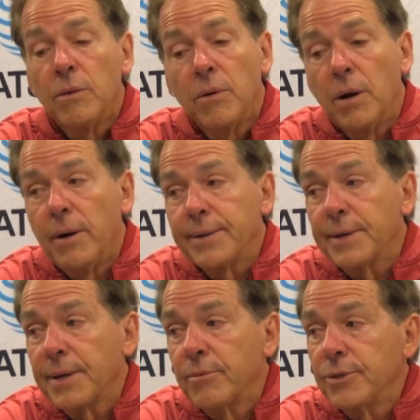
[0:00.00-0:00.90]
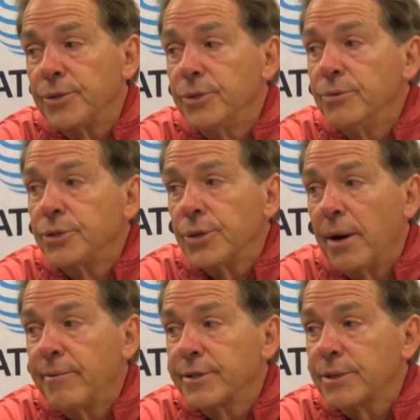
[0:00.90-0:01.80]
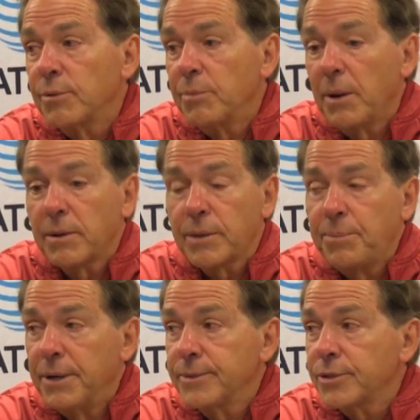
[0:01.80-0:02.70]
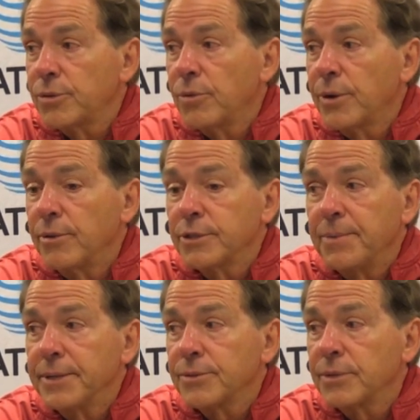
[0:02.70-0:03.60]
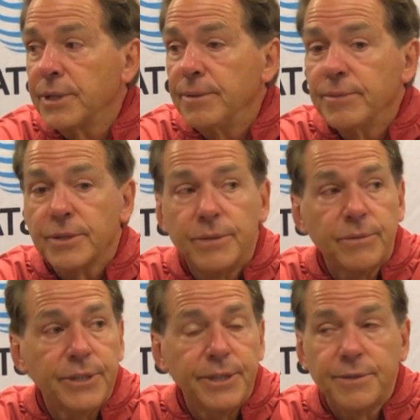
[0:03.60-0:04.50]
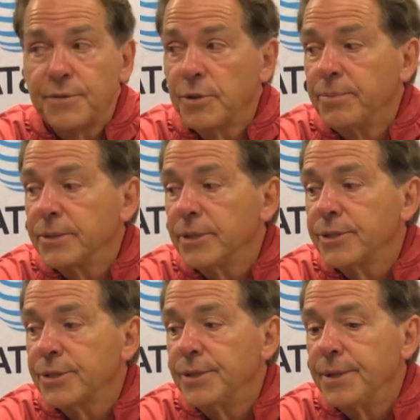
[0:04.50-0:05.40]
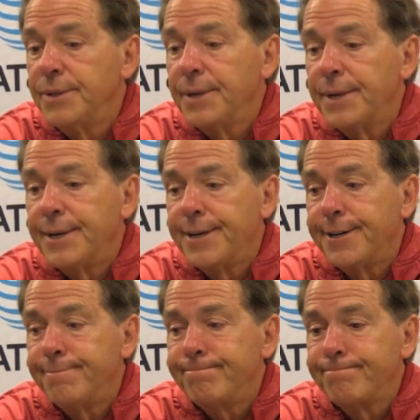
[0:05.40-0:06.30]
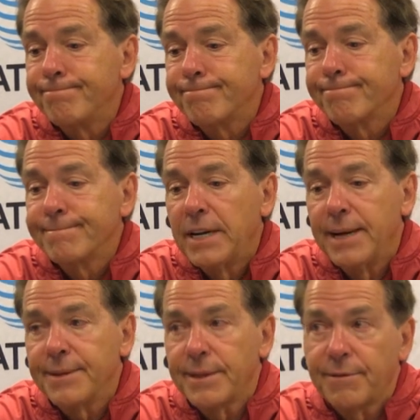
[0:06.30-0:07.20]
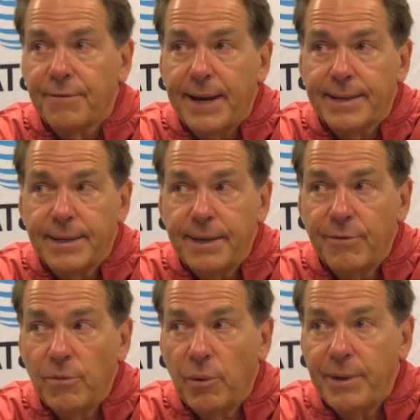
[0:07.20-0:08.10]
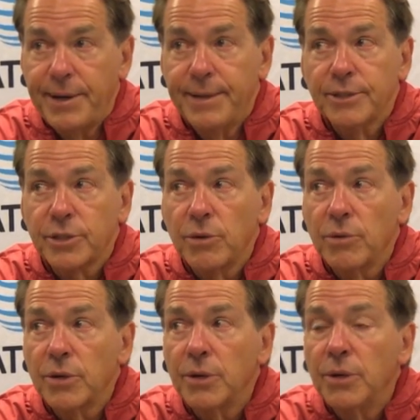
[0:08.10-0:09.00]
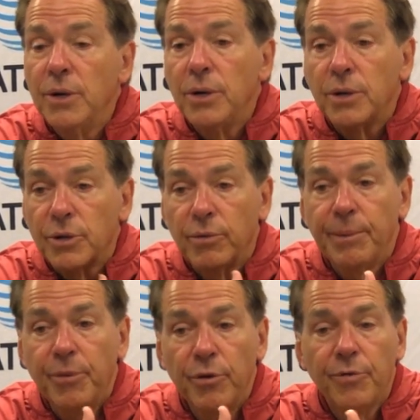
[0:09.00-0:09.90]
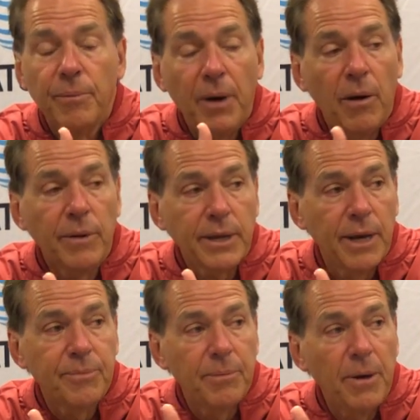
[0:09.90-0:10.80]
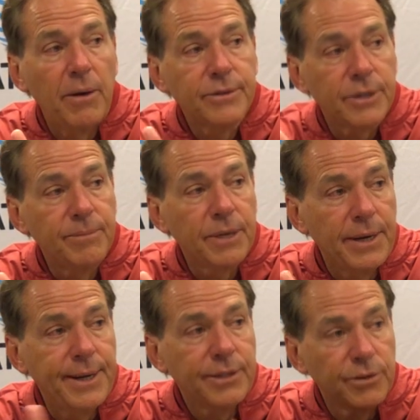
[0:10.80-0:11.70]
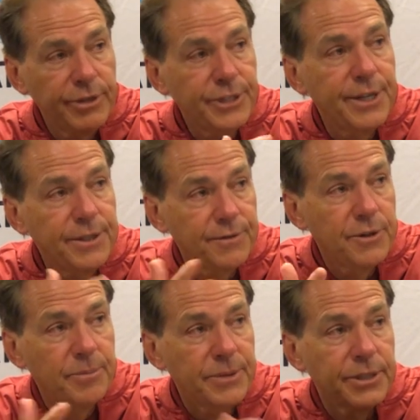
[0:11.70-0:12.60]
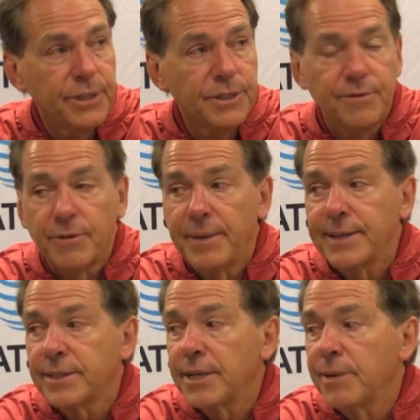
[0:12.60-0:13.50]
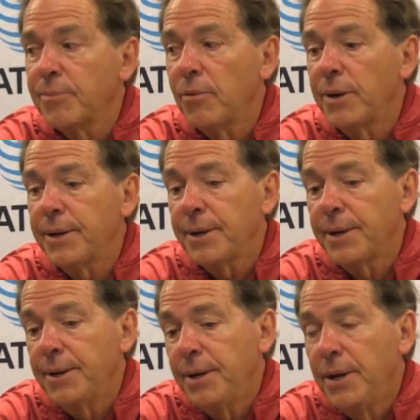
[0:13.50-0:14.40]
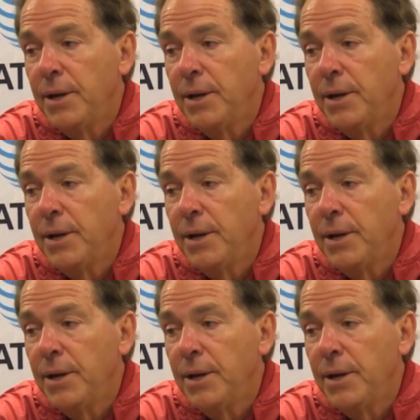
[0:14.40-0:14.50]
Well, I think it was huge. Obviously, we blocked the punt and scored on special teams and changed field position. And I think the fact that even when we didn't score, we moved the ball and kept the ball some of the day, so we changed field position from that standpoint. And,